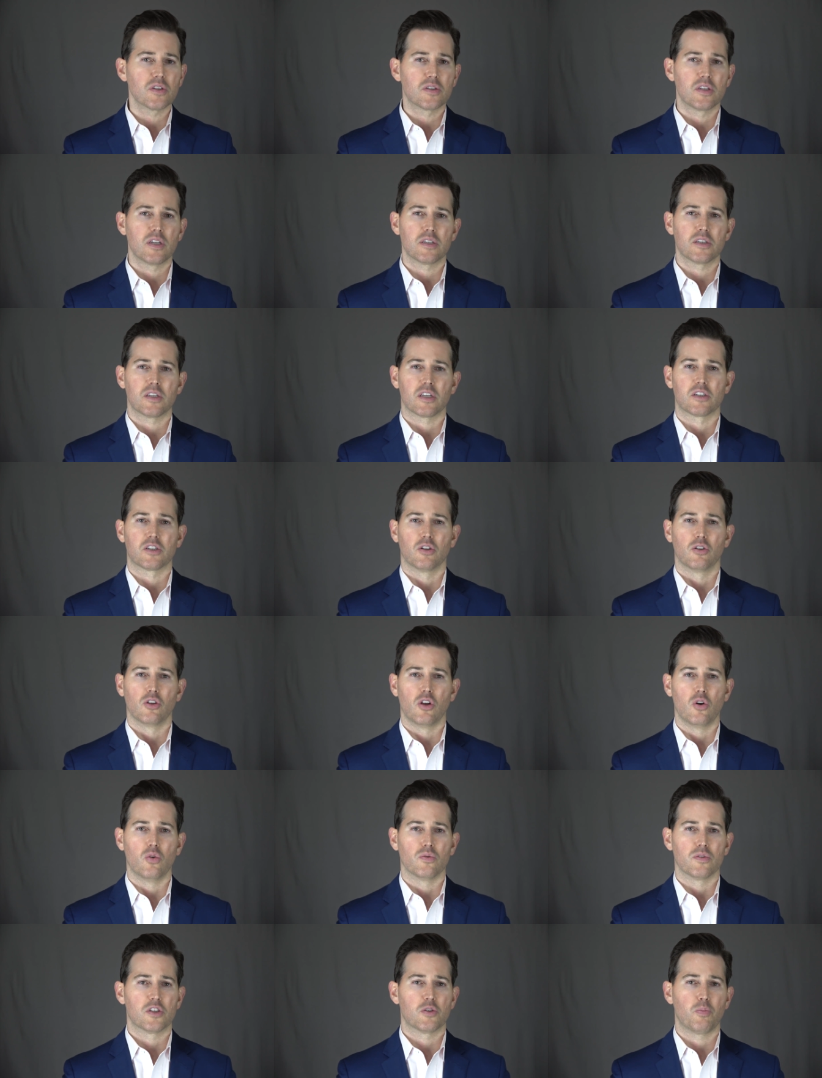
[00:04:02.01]
statistics
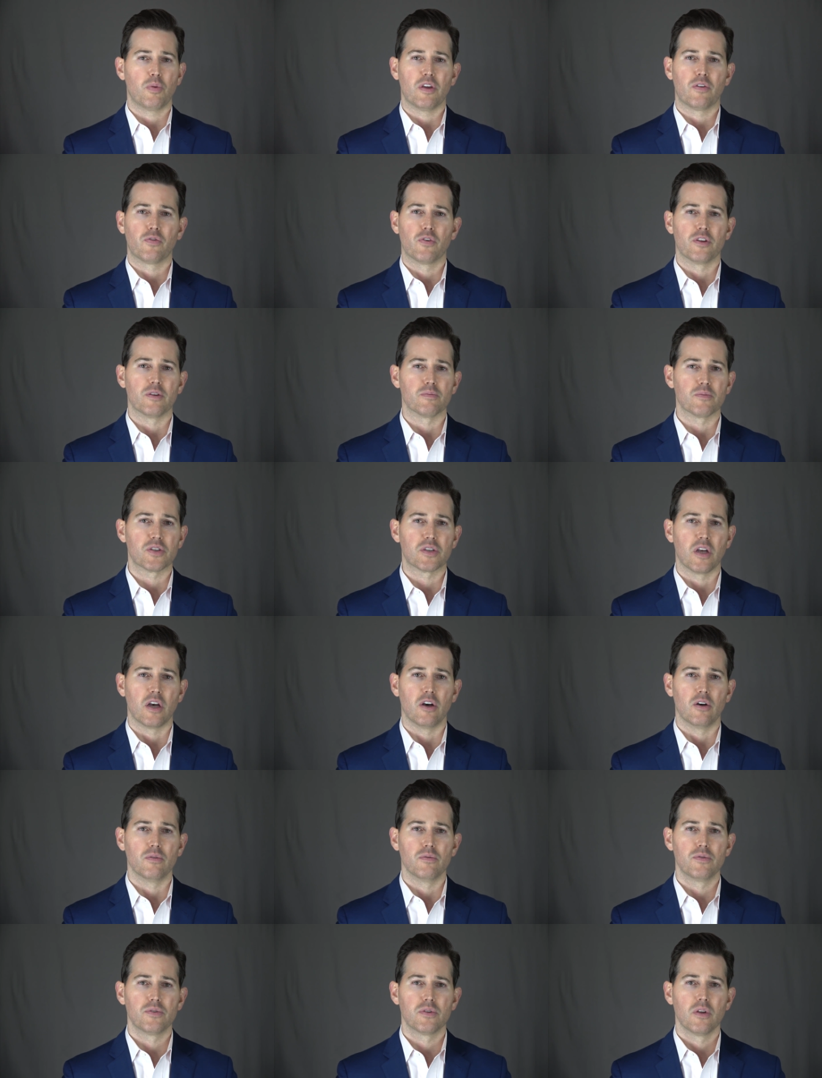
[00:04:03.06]
alone speak for
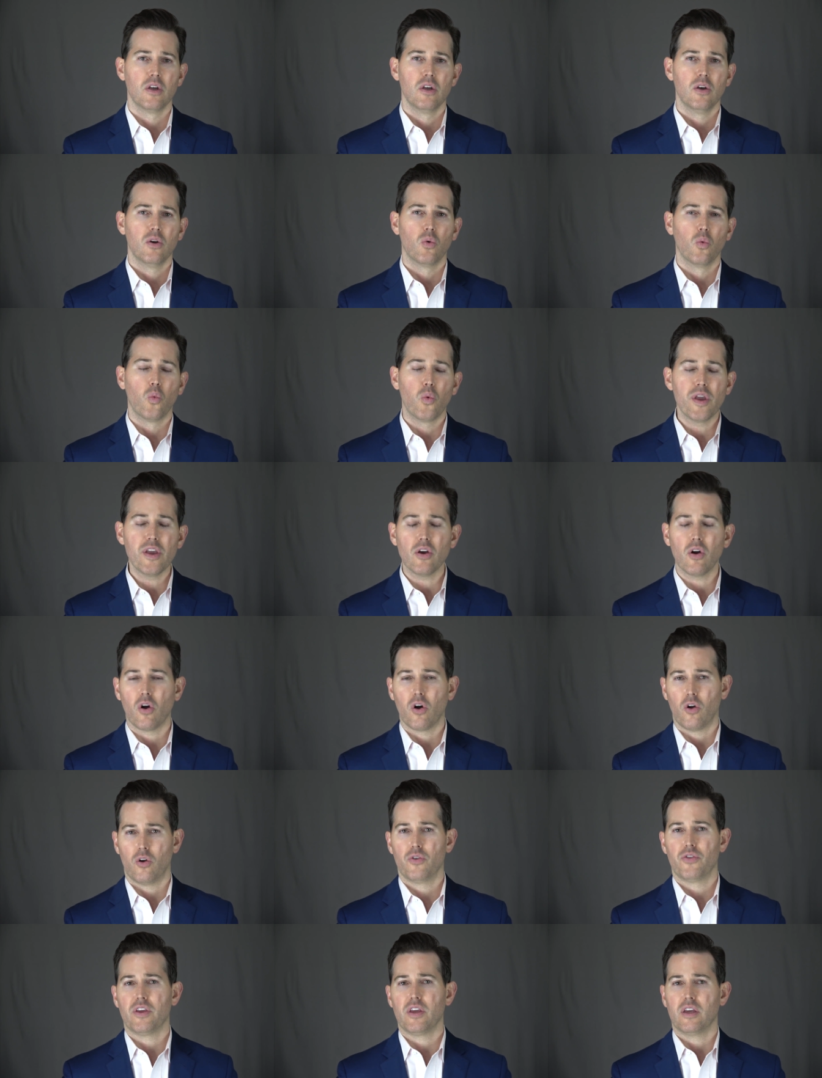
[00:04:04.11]
themselves. We
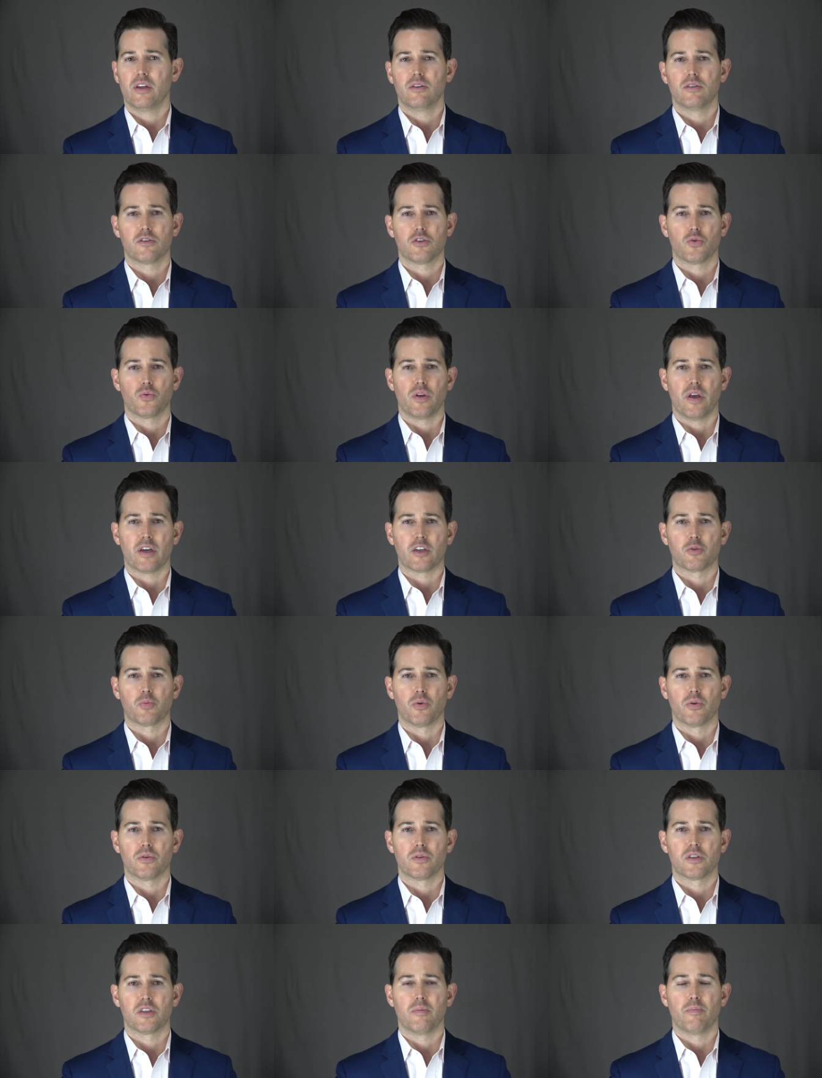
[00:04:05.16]
are the industry
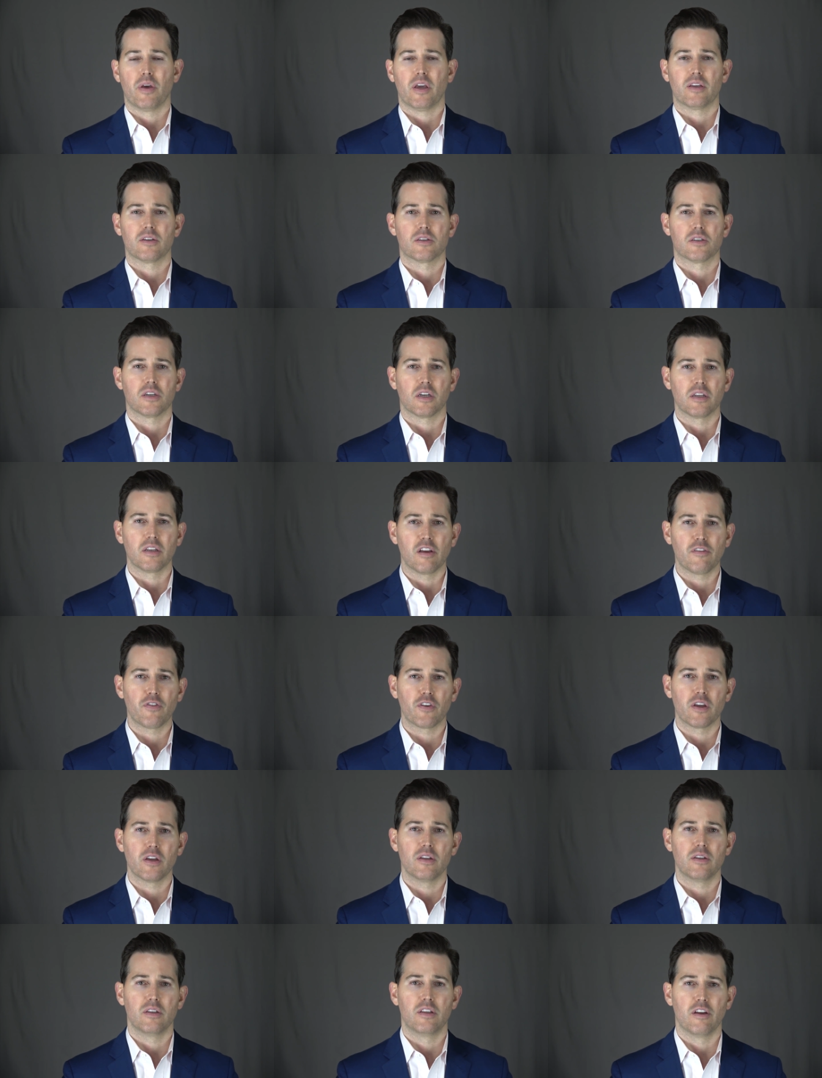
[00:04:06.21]
experts that make a
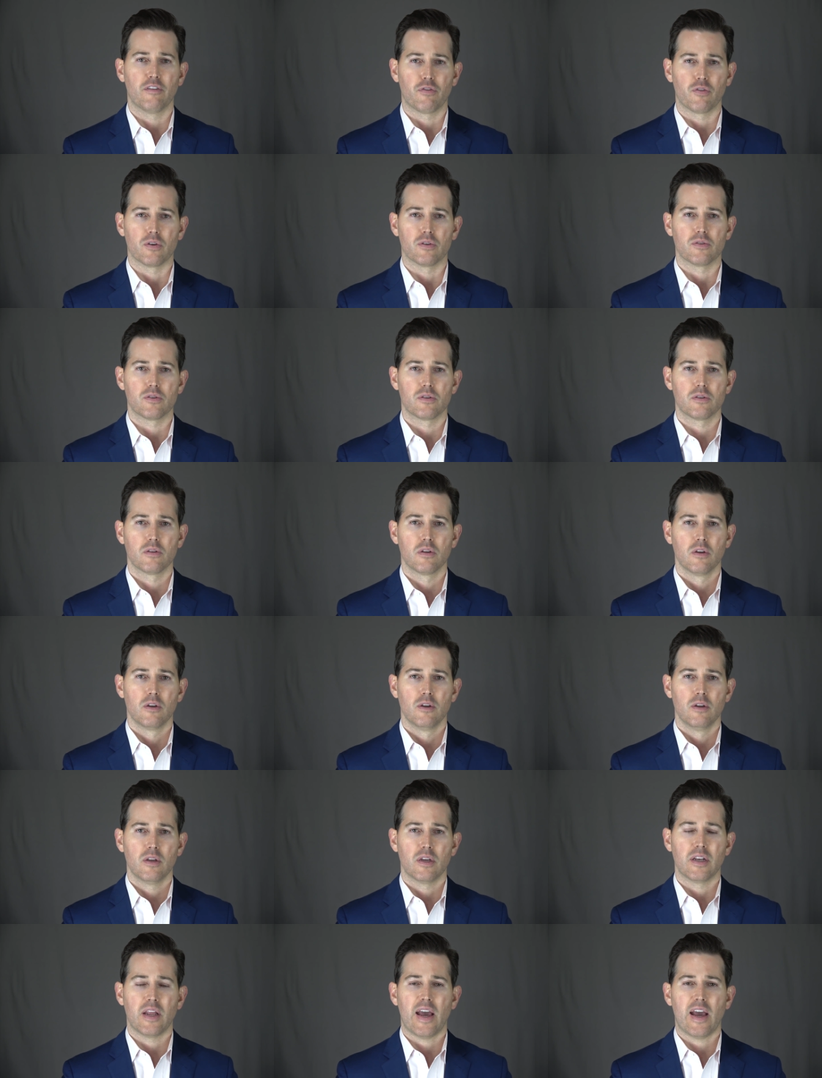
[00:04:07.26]
significant difference
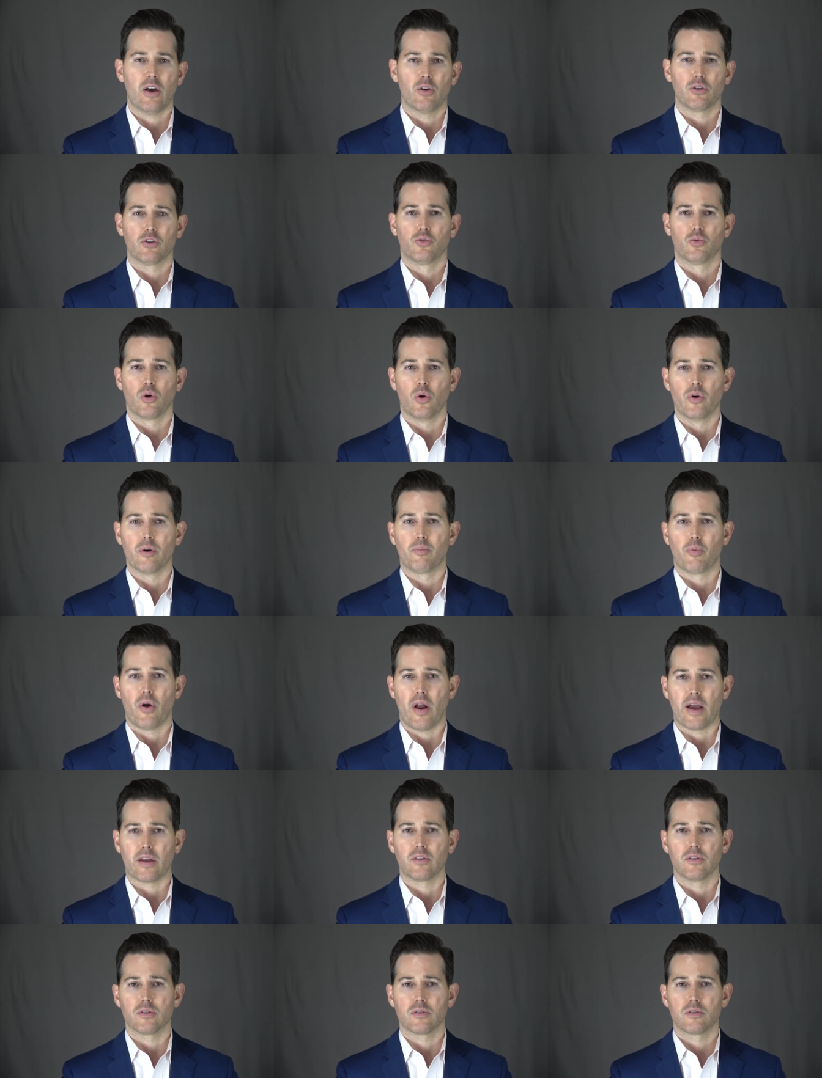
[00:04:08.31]
in how to grow a
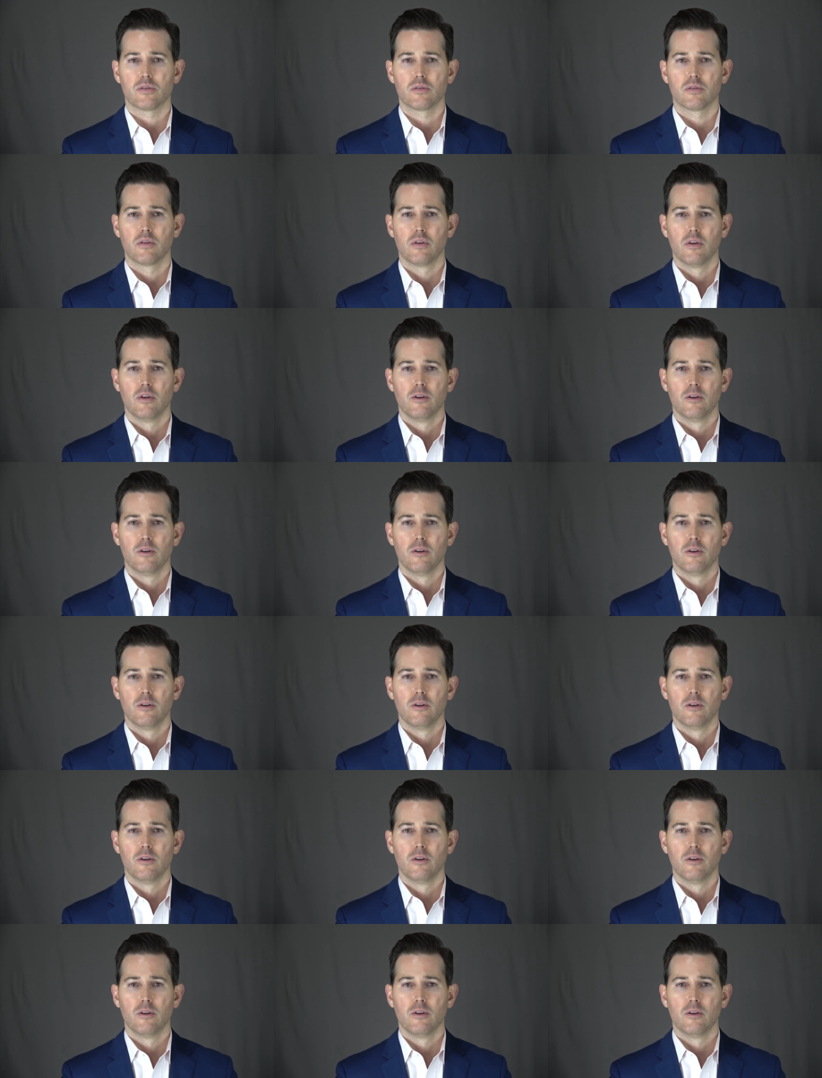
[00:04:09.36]
practice.